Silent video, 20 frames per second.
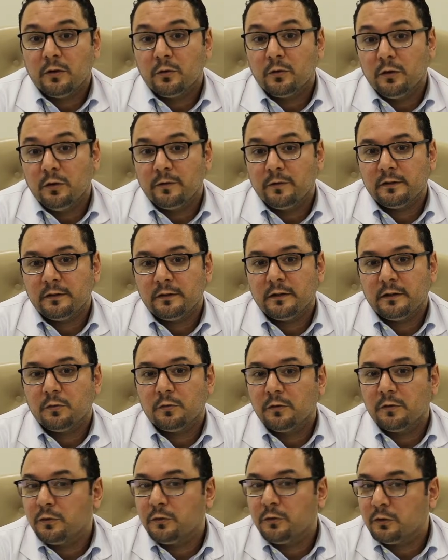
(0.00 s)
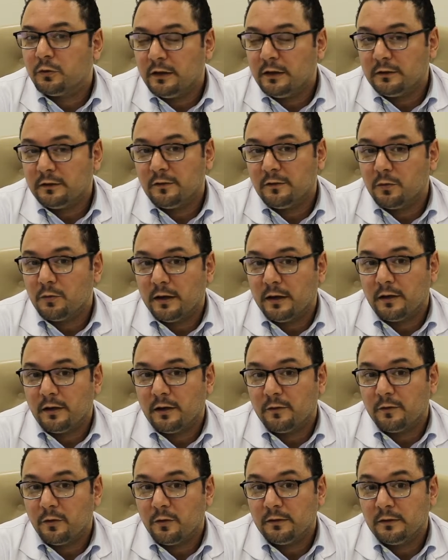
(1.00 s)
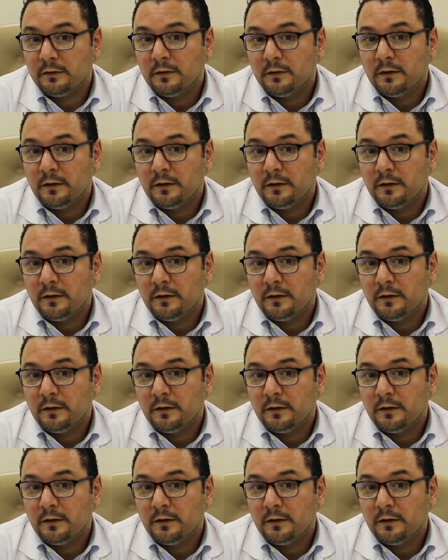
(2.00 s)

when you visit one of your relatives, you might have one.